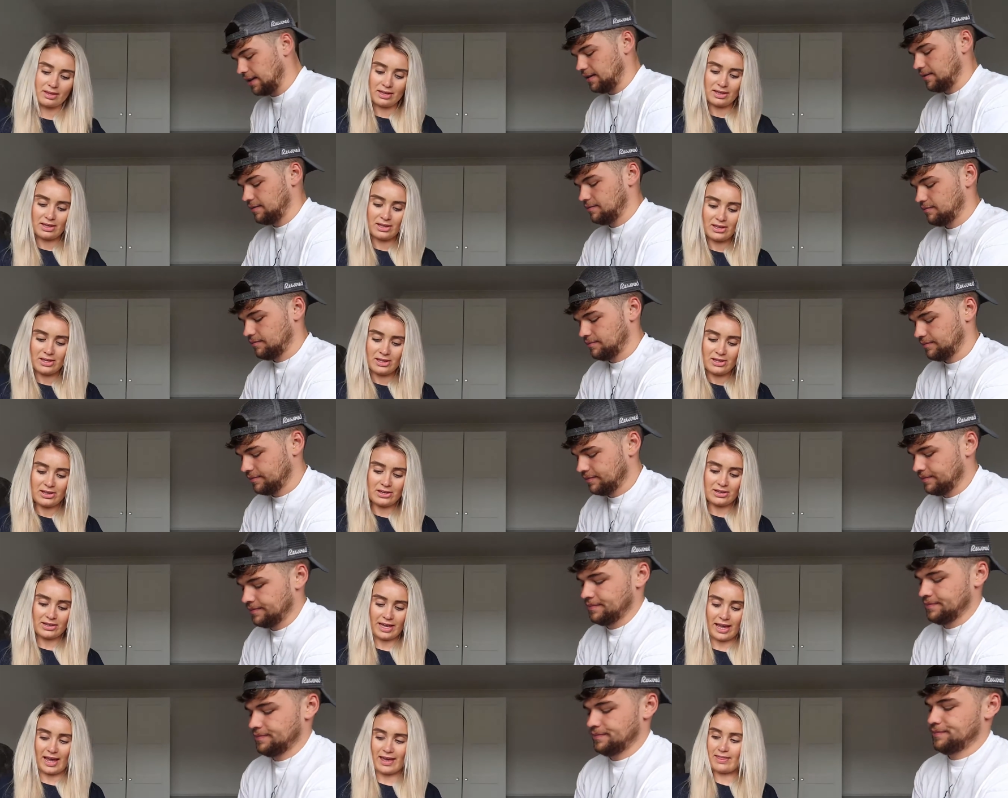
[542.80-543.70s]
Speaker 1: it.
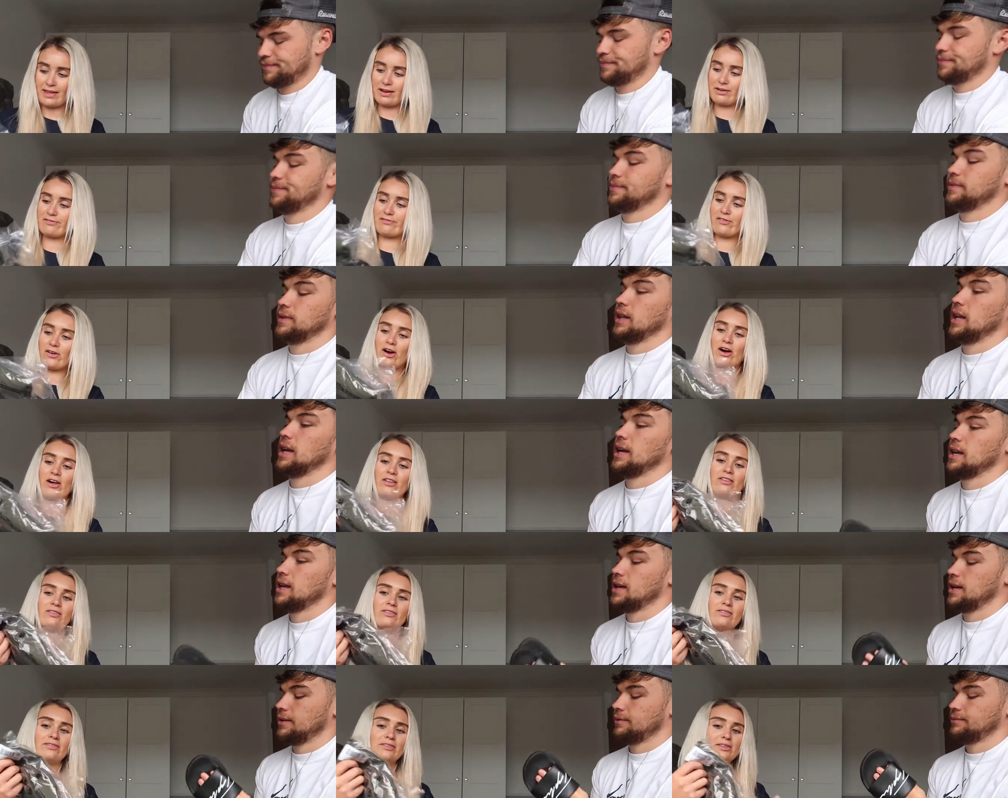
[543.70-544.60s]
Speaker 2: Okay, then for
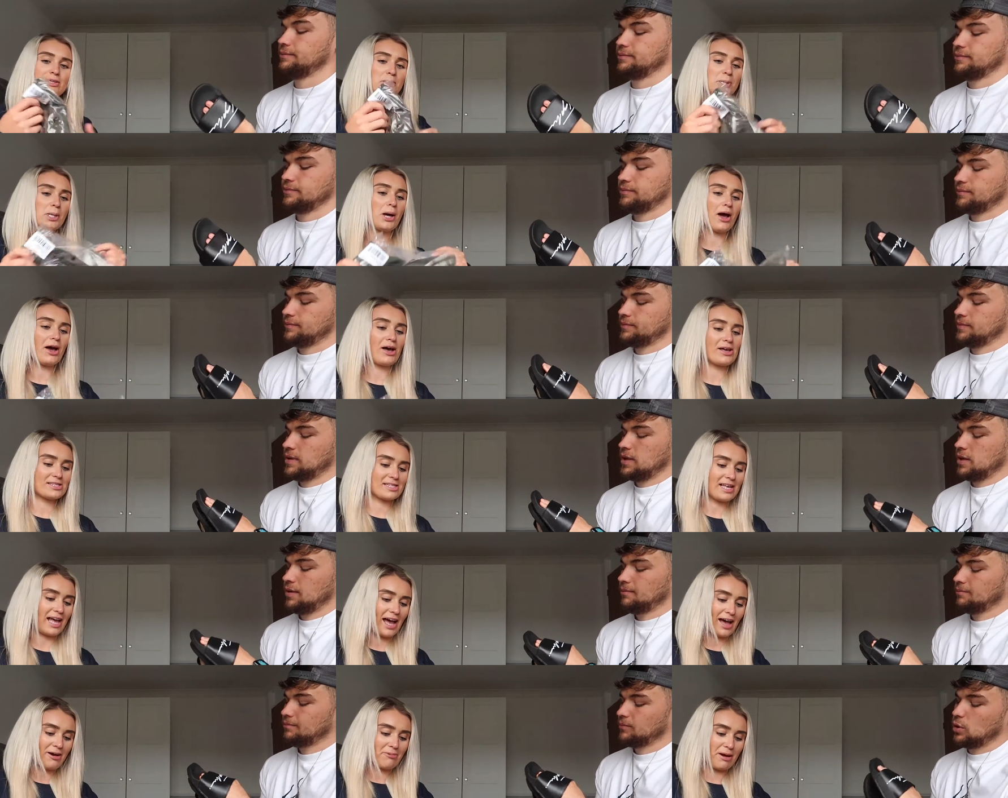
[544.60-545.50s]
like it. the shorts,
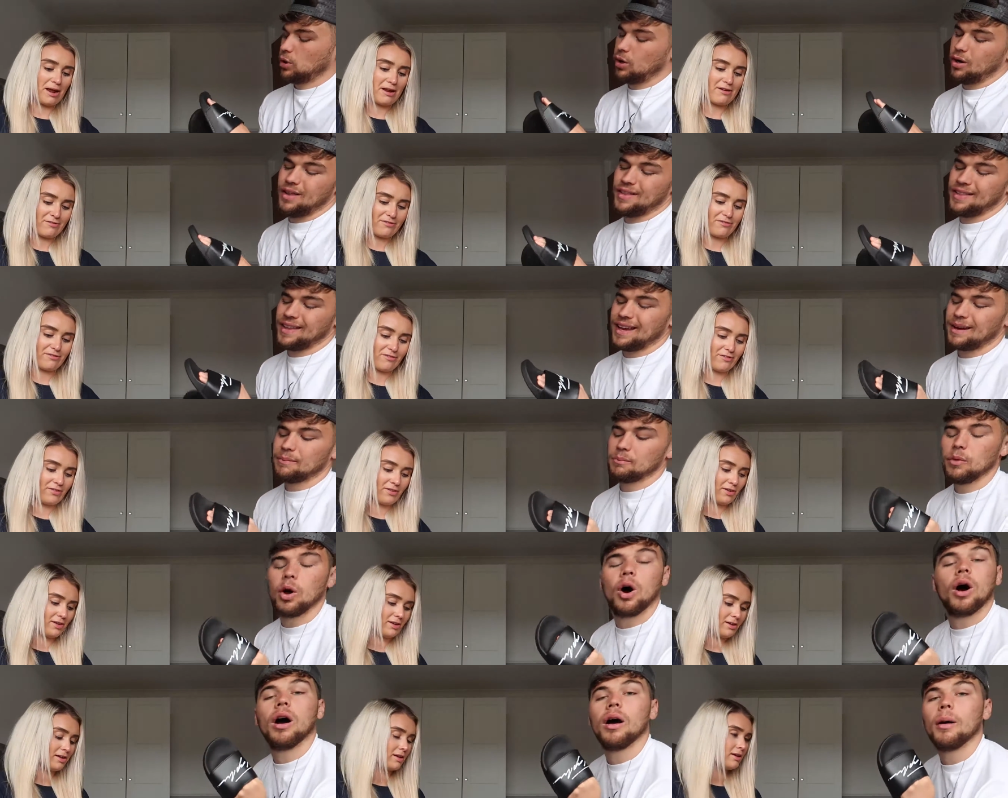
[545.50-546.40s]
I went... The only thing
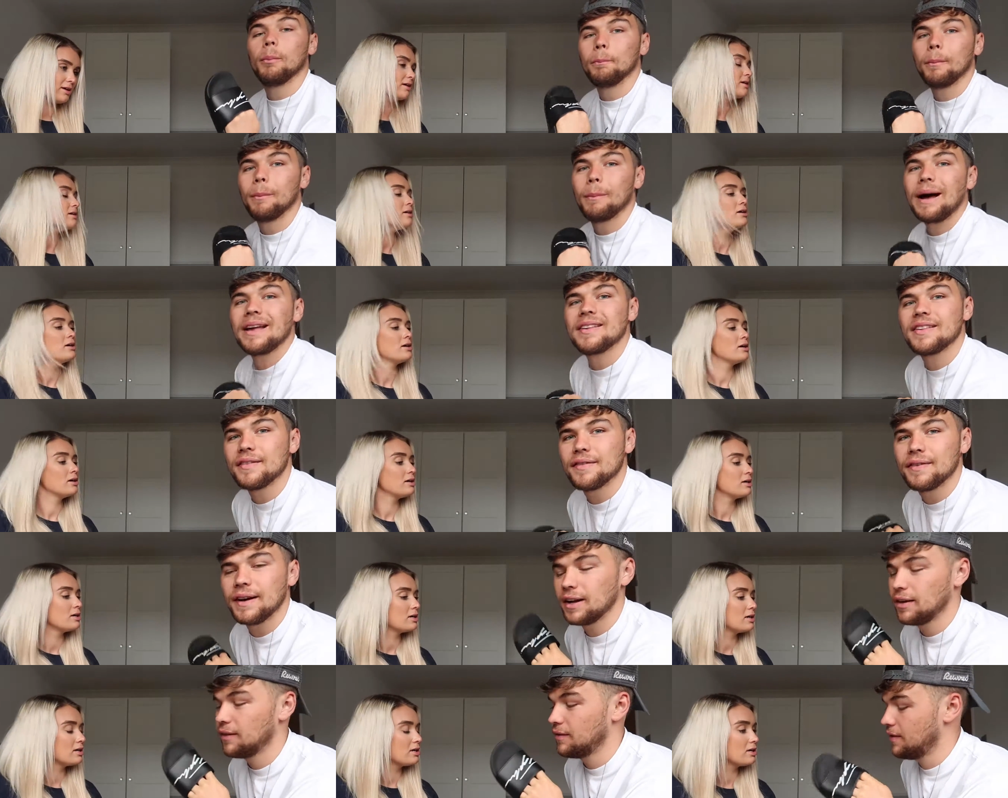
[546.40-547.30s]
Speaker 1: I'm not massive
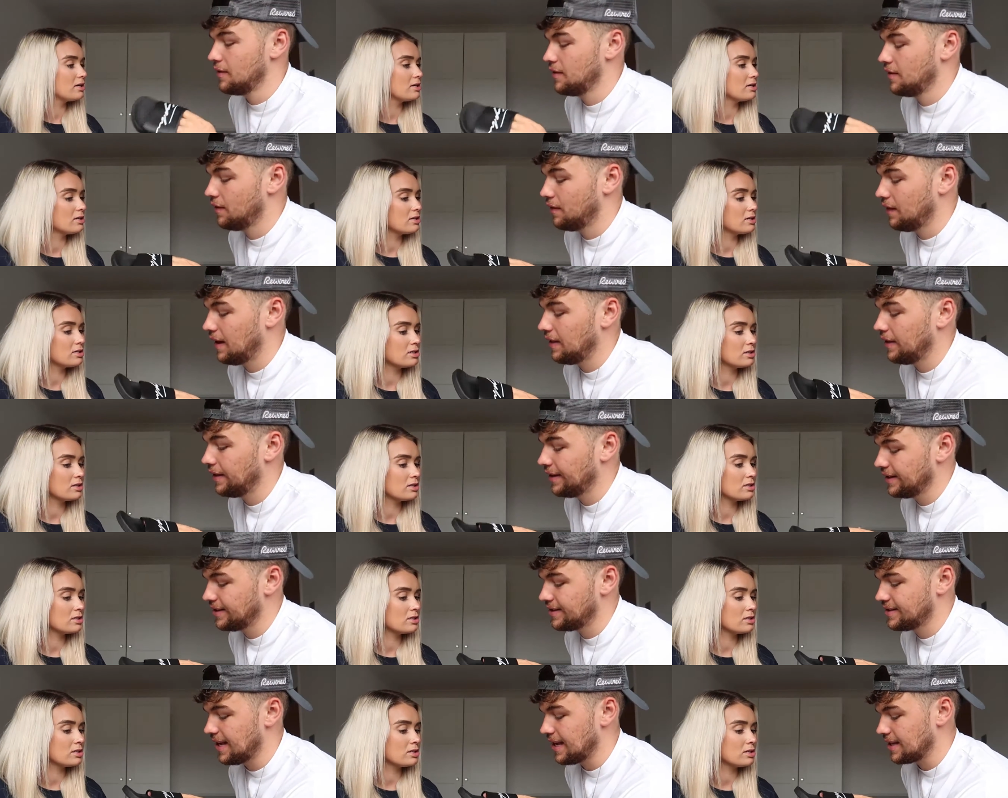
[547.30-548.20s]
fan of is the fact that
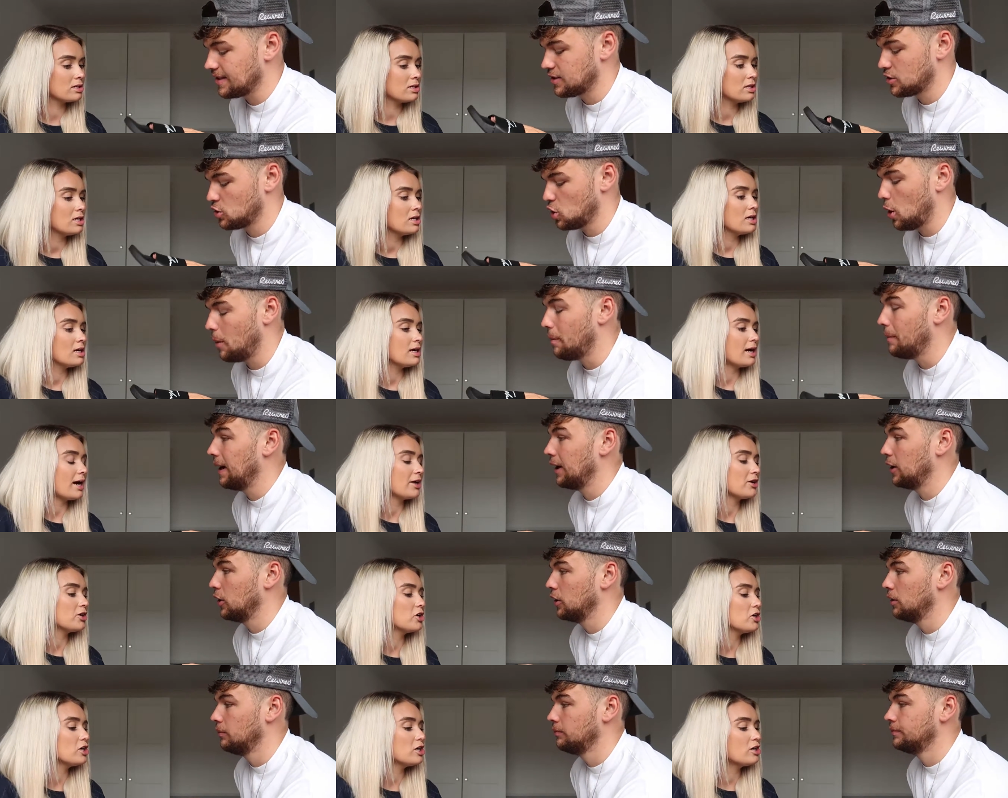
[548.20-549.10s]
it says top
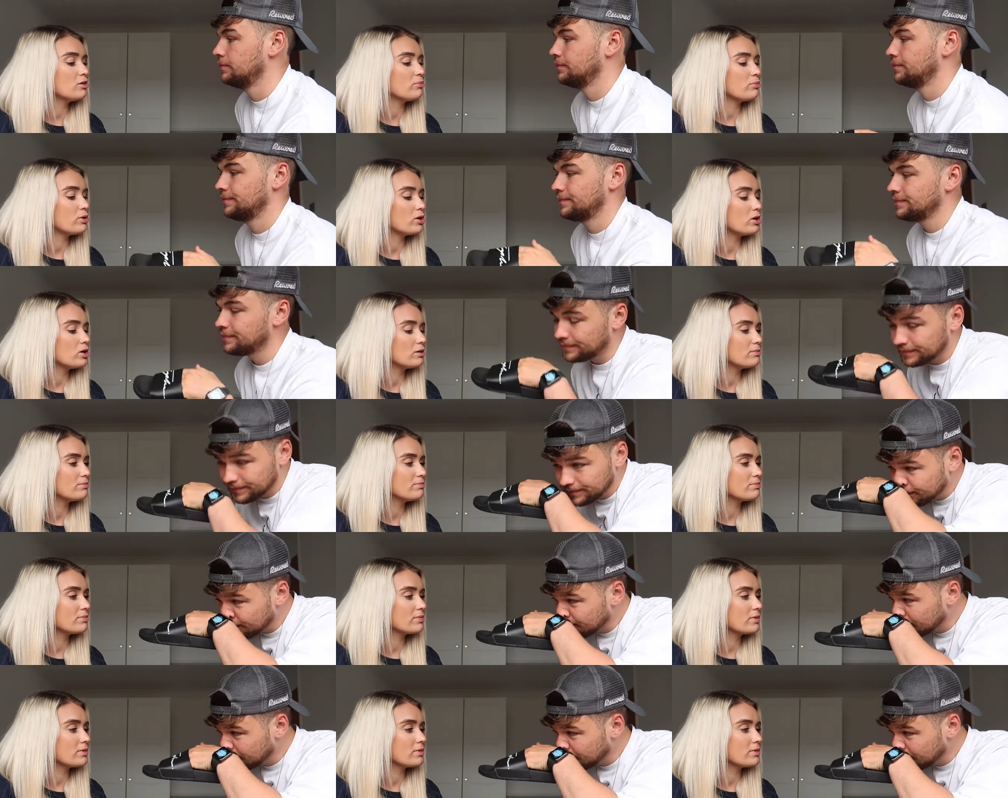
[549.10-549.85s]
I know,
Speaker 2: but other